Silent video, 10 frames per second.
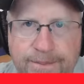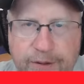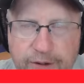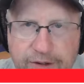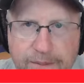
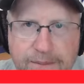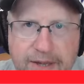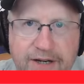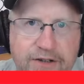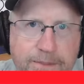They're
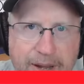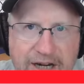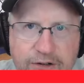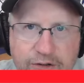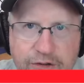committed to
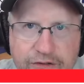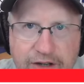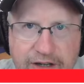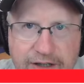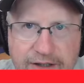Patrick
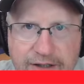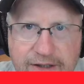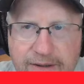Surtain.